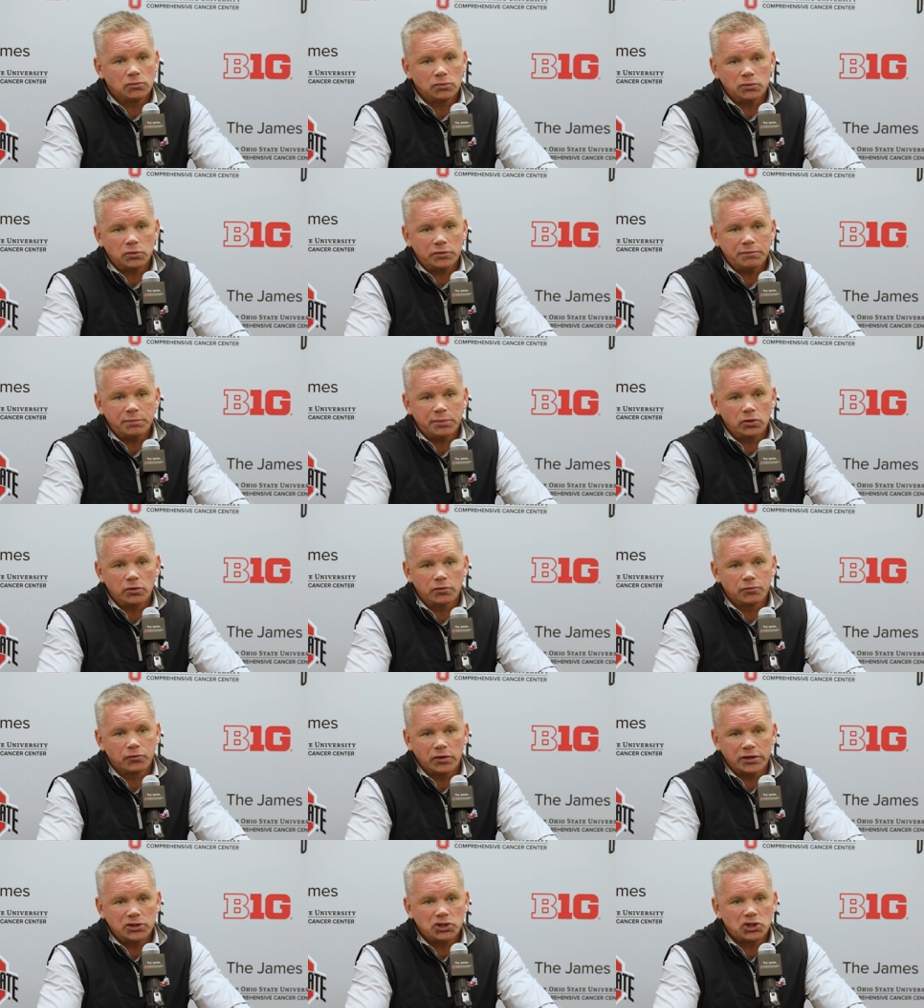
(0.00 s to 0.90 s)
We built a
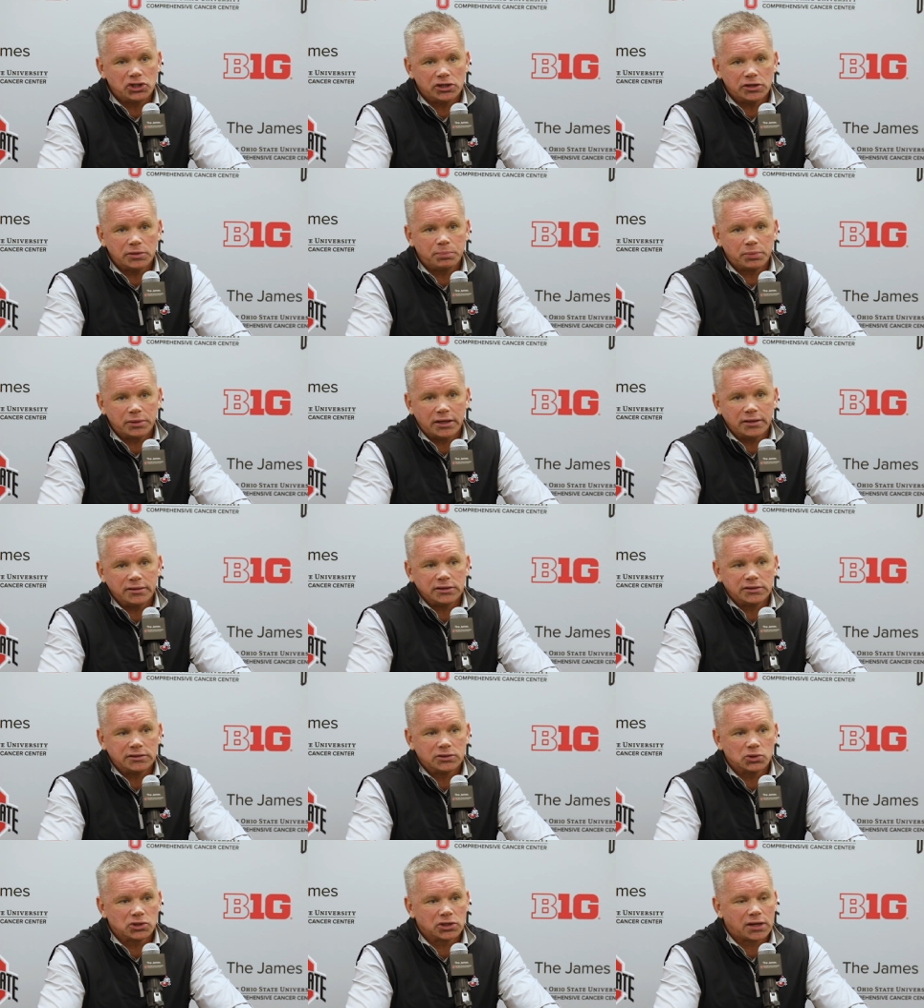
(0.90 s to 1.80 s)
friendship. I
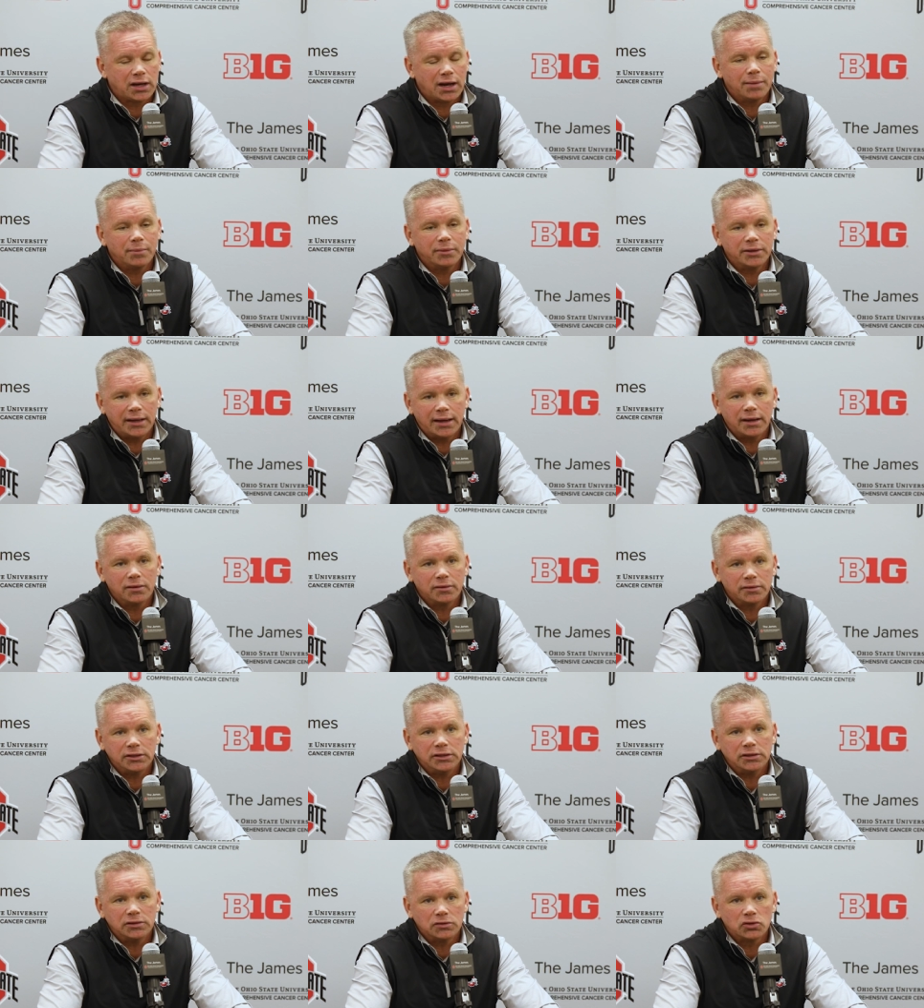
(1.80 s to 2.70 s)
think there's a
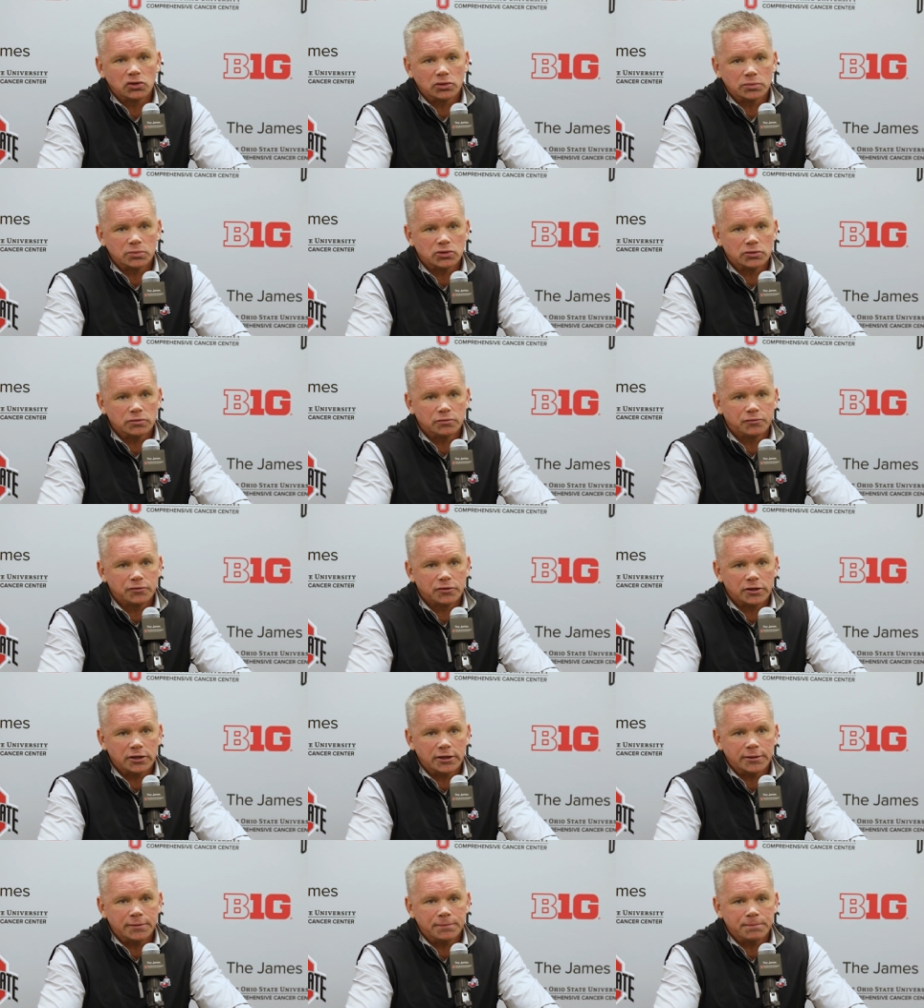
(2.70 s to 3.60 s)
commonality in terms of,
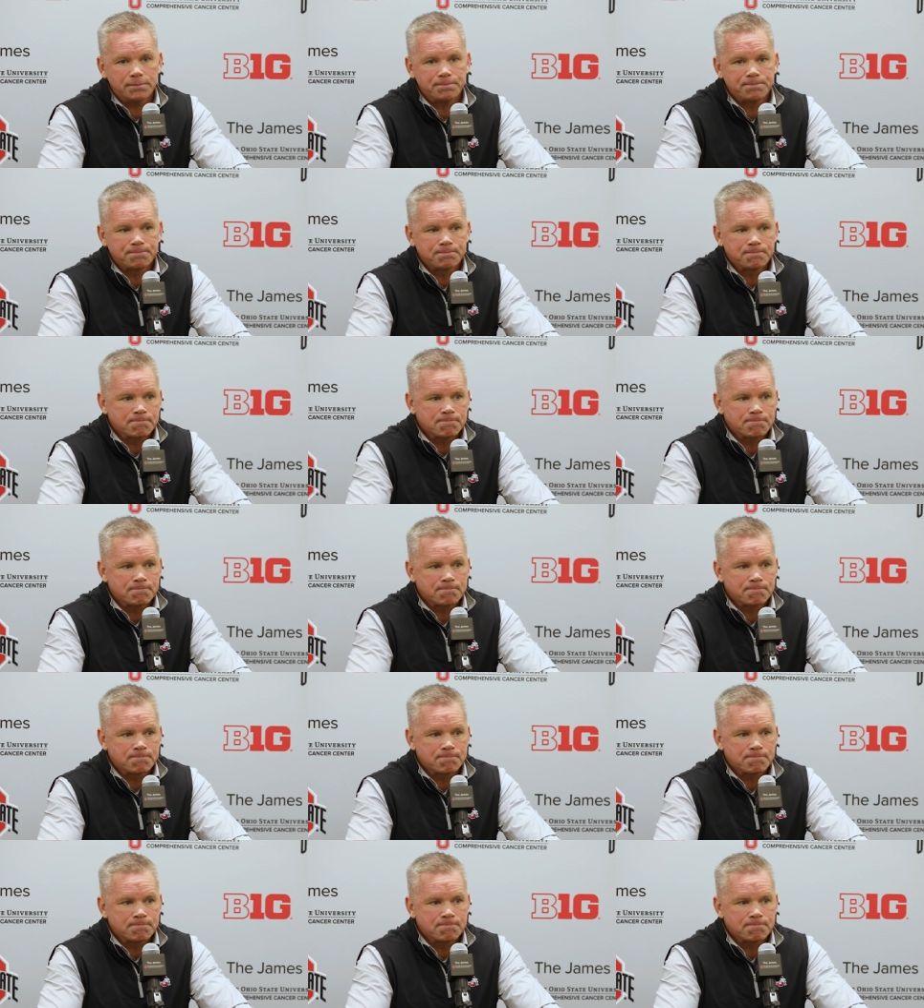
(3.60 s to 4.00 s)
um,